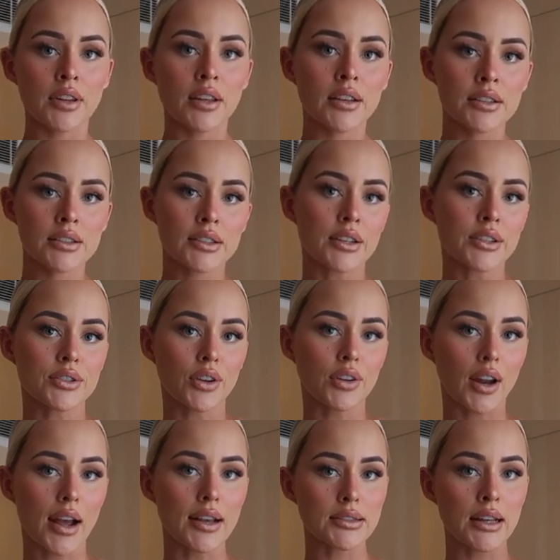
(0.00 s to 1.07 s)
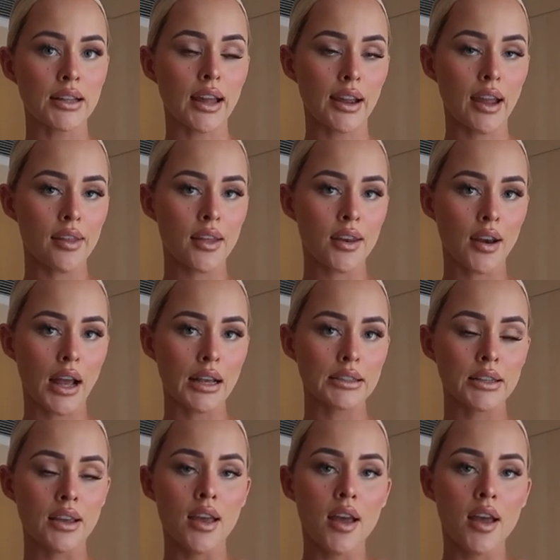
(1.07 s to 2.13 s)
this, they're so nice. I like how they're nice